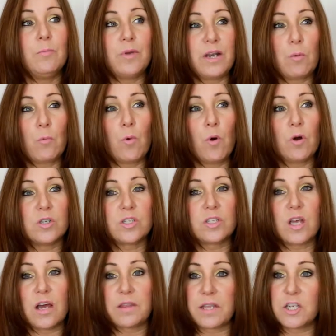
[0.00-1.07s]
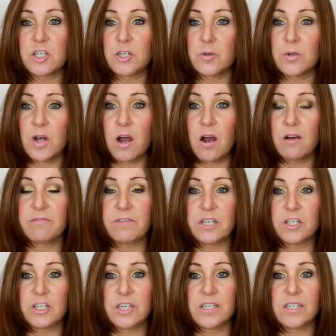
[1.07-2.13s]
But it was, I think, 2.5
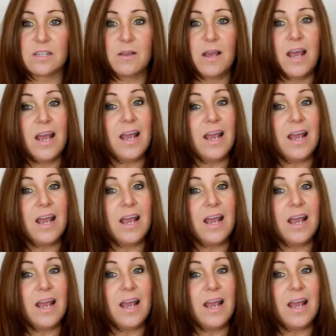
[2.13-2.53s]
inches.